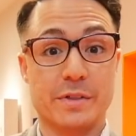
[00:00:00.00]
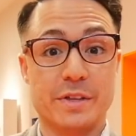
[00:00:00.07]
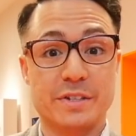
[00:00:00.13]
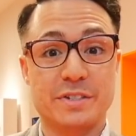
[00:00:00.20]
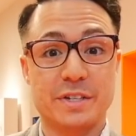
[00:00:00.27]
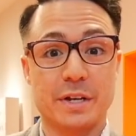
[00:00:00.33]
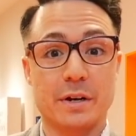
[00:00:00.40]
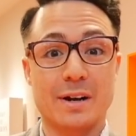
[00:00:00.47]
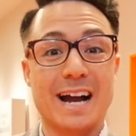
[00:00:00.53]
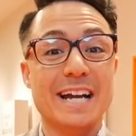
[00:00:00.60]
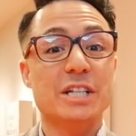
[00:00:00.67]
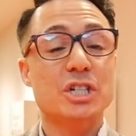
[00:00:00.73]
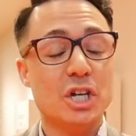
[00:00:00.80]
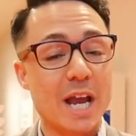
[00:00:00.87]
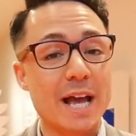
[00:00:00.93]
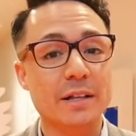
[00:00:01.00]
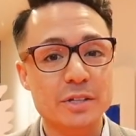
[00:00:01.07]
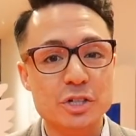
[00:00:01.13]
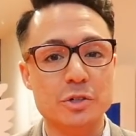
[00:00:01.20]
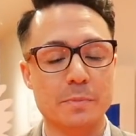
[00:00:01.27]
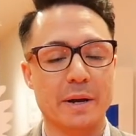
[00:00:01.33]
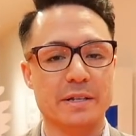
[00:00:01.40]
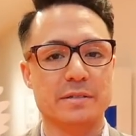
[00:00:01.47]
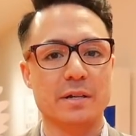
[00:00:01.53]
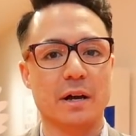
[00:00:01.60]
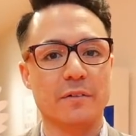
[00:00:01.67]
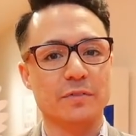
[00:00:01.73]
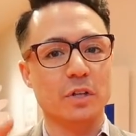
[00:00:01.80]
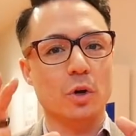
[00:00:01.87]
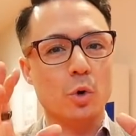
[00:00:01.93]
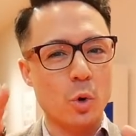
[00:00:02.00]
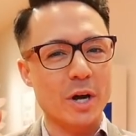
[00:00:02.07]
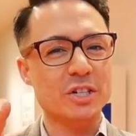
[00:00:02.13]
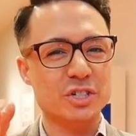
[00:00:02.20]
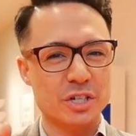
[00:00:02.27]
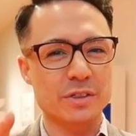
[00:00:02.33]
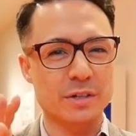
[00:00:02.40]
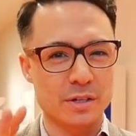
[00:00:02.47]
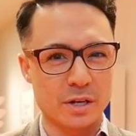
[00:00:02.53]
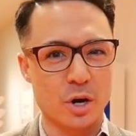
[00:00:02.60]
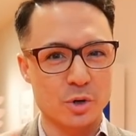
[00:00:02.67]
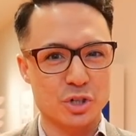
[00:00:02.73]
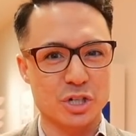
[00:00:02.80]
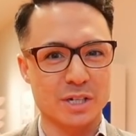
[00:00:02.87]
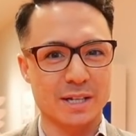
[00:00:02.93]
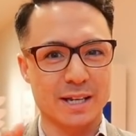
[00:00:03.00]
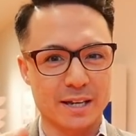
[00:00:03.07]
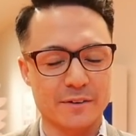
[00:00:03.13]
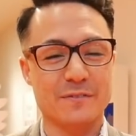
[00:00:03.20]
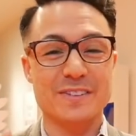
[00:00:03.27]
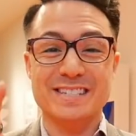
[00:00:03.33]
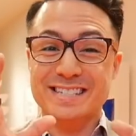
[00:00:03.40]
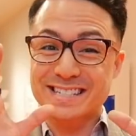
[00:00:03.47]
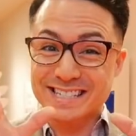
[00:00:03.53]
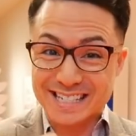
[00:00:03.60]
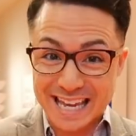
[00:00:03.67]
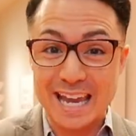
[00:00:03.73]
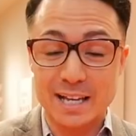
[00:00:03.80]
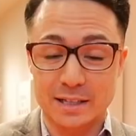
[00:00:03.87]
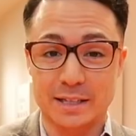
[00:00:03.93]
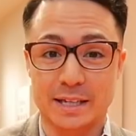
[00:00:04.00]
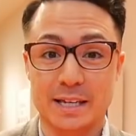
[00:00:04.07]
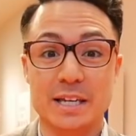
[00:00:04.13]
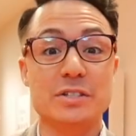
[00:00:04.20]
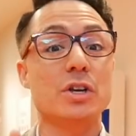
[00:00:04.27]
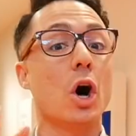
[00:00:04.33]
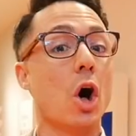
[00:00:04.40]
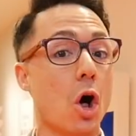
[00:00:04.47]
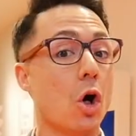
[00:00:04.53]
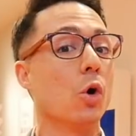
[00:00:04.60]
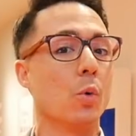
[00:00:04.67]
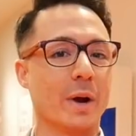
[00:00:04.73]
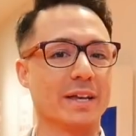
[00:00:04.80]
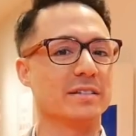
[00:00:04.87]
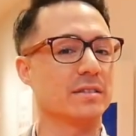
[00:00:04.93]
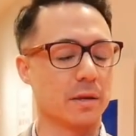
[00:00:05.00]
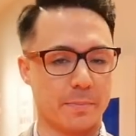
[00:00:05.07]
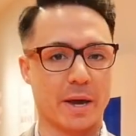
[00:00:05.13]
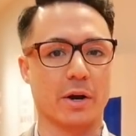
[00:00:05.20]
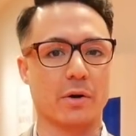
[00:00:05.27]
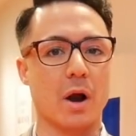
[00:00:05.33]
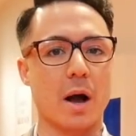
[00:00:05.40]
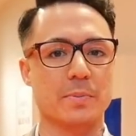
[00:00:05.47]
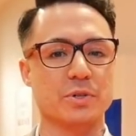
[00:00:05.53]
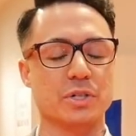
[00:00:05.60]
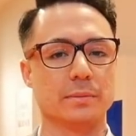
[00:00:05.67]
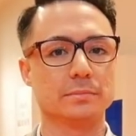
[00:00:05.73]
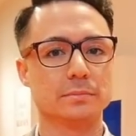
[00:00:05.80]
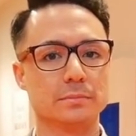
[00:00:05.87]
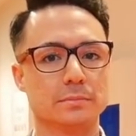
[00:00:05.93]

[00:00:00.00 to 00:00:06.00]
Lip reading: this year, I challenged myself to question the notion if scaling is always the better option.